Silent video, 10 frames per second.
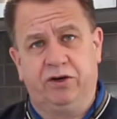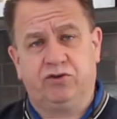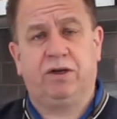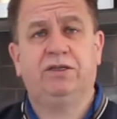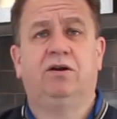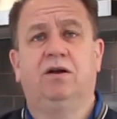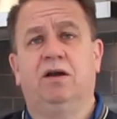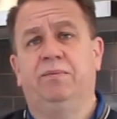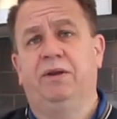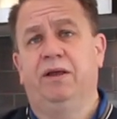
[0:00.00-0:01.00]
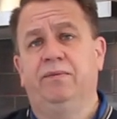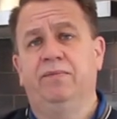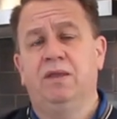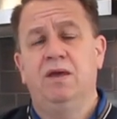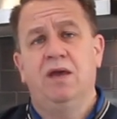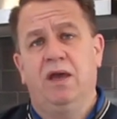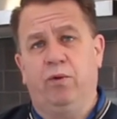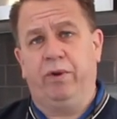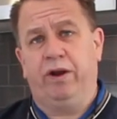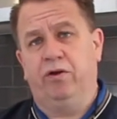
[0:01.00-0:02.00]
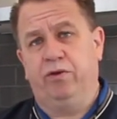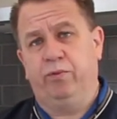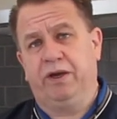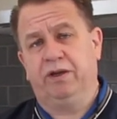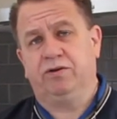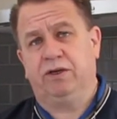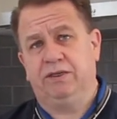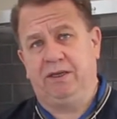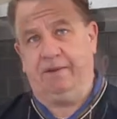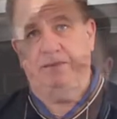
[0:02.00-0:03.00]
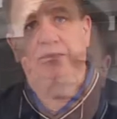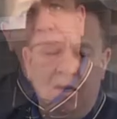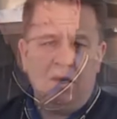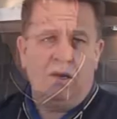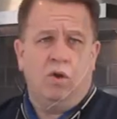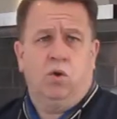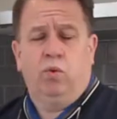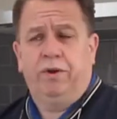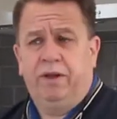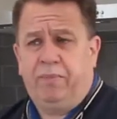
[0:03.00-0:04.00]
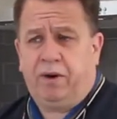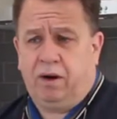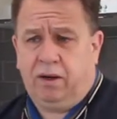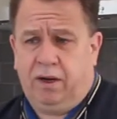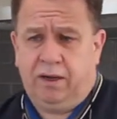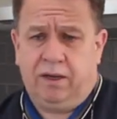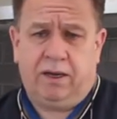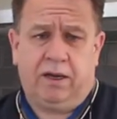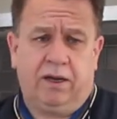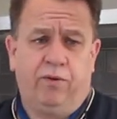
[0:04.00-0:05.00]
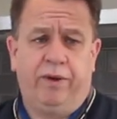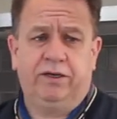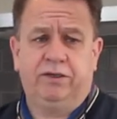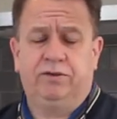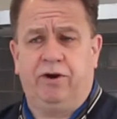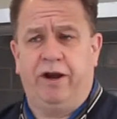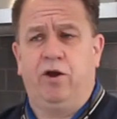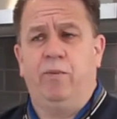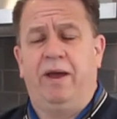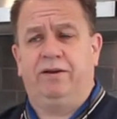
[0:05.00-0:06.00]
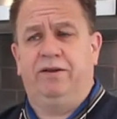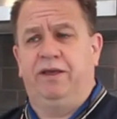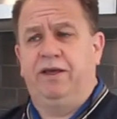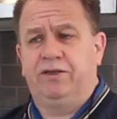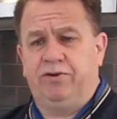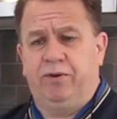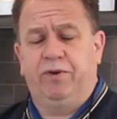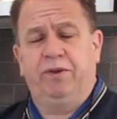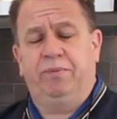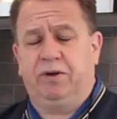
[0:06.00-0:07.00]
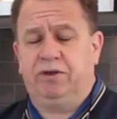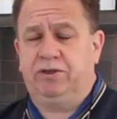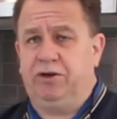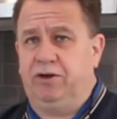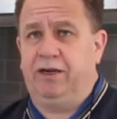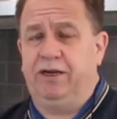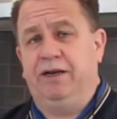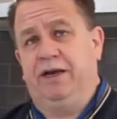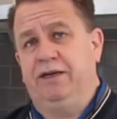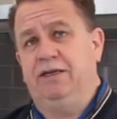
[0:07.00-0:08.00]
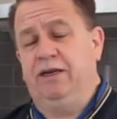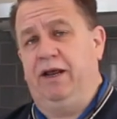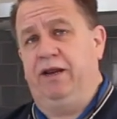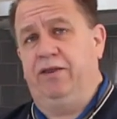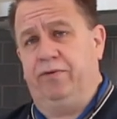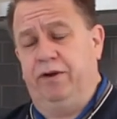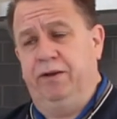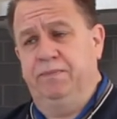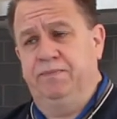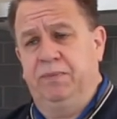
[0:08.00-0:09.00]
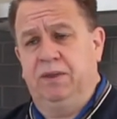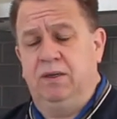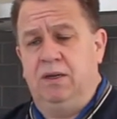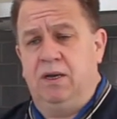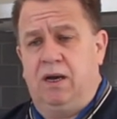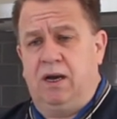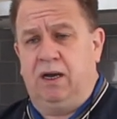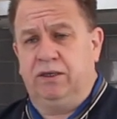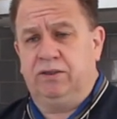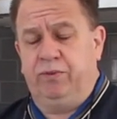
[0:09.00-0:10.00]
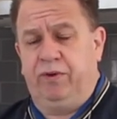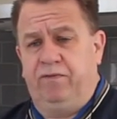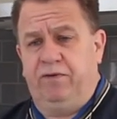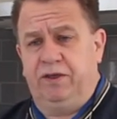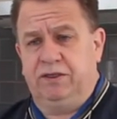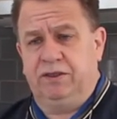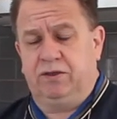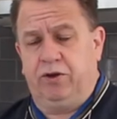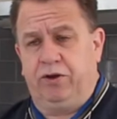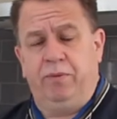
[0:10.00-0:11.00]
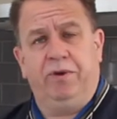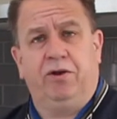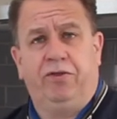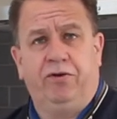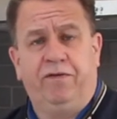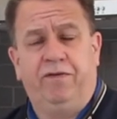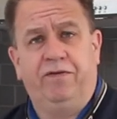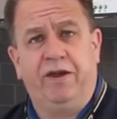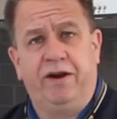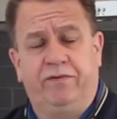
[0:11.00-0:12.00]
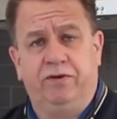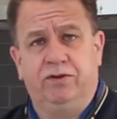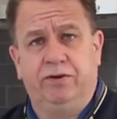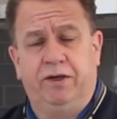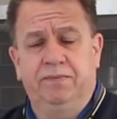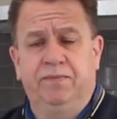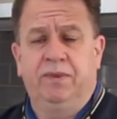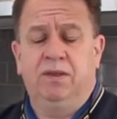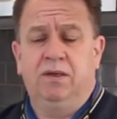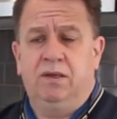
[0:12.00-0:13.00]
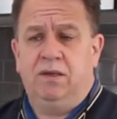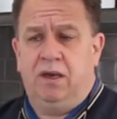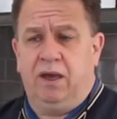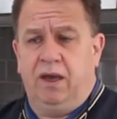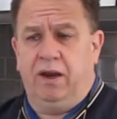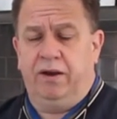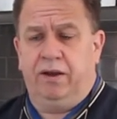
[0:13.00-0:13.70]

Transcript: trust our company, and we know that we can trust him. Woodland Park, trying to go back to the history, Woodland Park started in 1983. So this is going to be our 35th anniversary. And